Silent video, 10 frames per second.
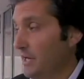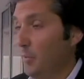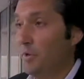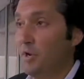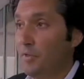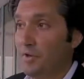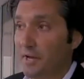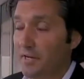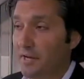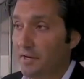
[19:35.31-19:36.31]
Now, we know that
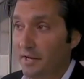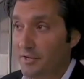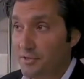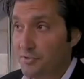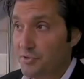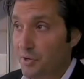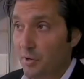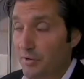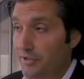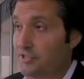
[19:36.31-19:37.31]
999 and
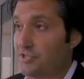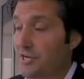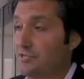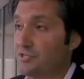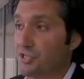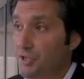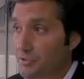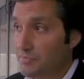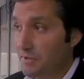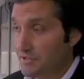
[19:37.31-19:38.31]
220 are the exchanges
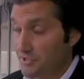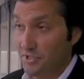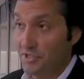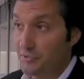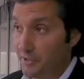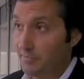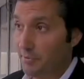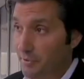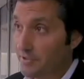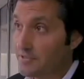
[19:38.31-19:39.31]
used by the City of Detroit
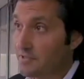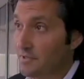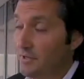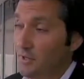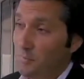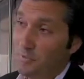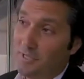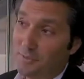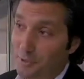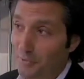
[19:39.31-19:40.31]
employees.
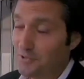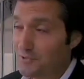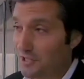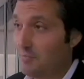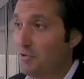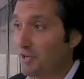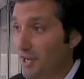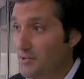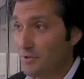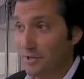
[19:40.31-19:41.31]
We'd like to know if she was in
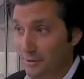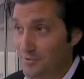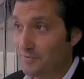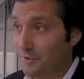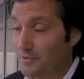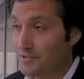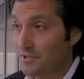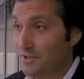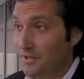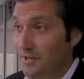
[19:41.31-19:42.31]
communication with any of those folks
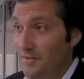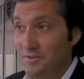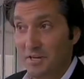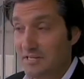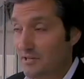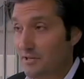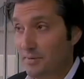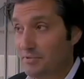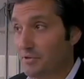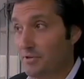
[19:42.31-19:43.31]
in the days
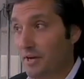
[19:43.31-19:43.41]
leading up to her